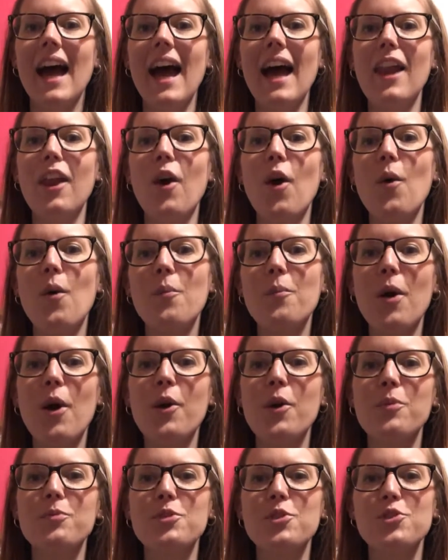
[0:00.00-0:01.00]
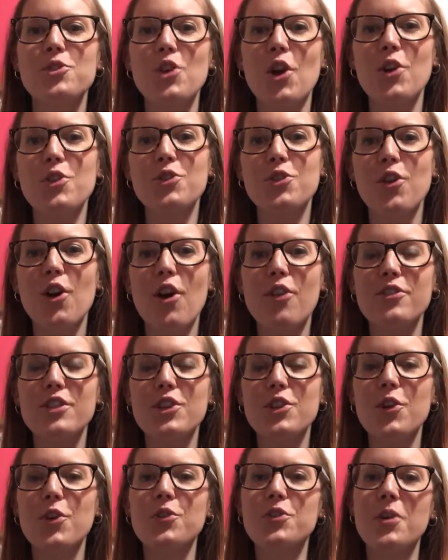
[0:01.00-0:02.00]
Hello and welcome to Jo's Crafty
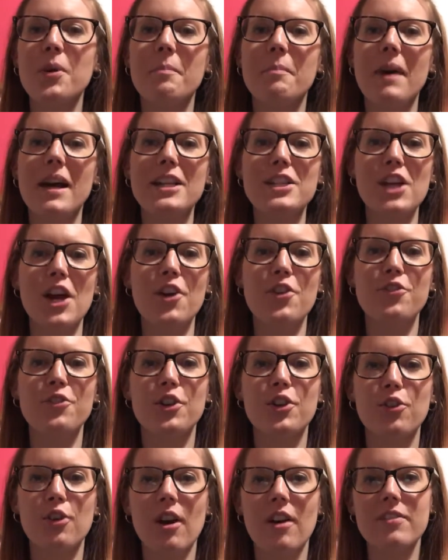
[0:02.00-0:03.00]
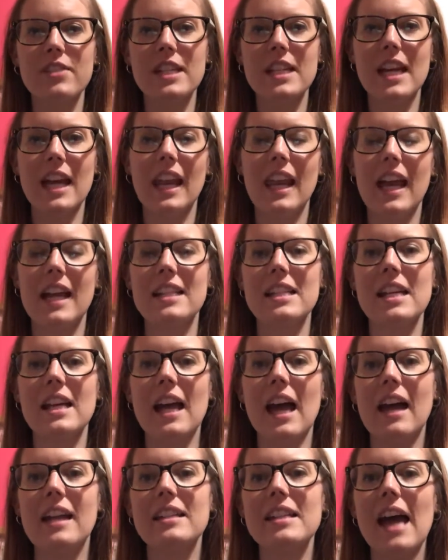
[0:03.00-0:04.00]
Cauldron, my channel for crafting, collecting
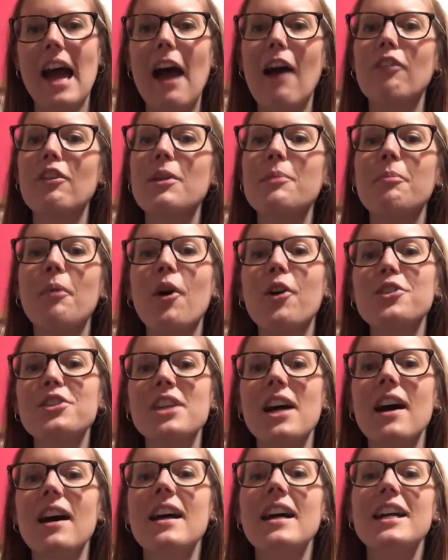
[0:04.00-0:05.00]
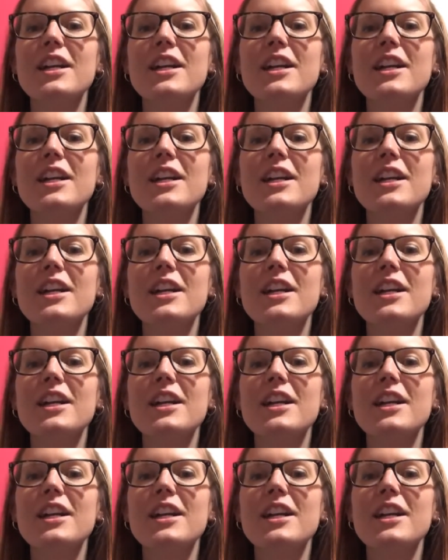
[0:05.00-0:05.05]
and Harry Potter.